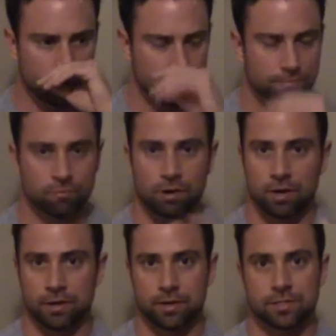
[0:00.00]
raw
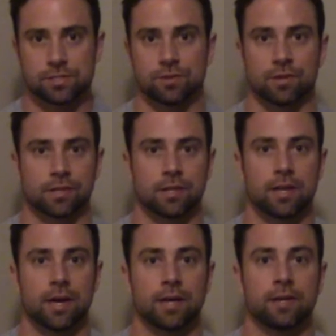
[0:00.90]
nuts during the
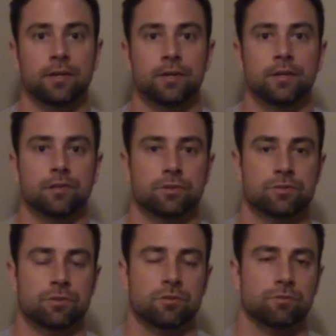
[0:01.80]
day.
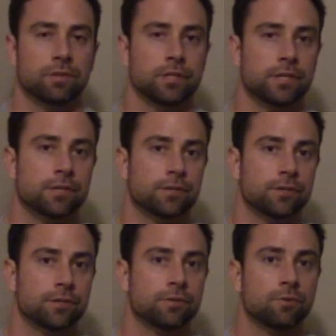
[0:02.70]
Those are all really
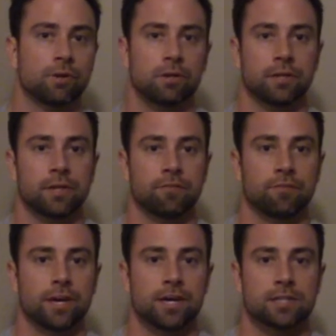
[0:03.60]
good quality
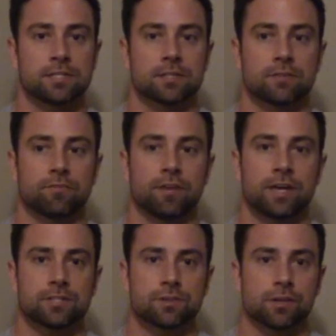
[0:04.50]
fats, and the
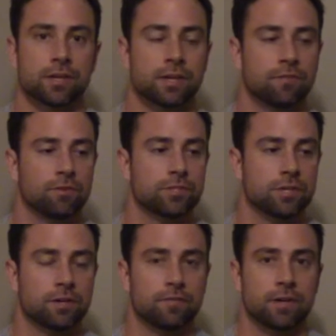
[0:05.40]
fats are going to give you a
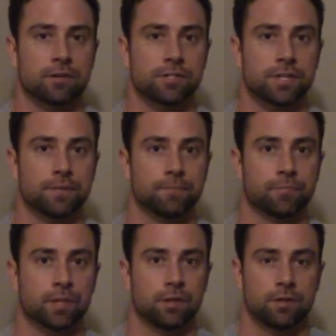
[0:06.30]
ton of energy.
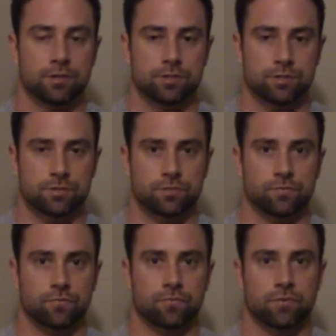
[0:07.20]
Just
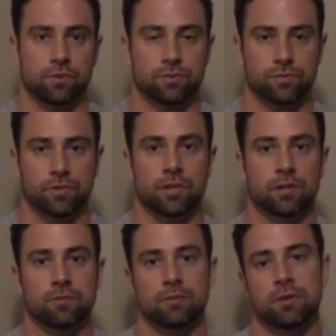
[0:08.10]
for those of you that
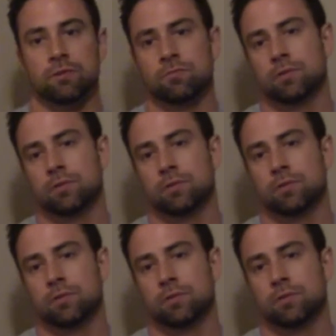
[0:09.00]
don't know,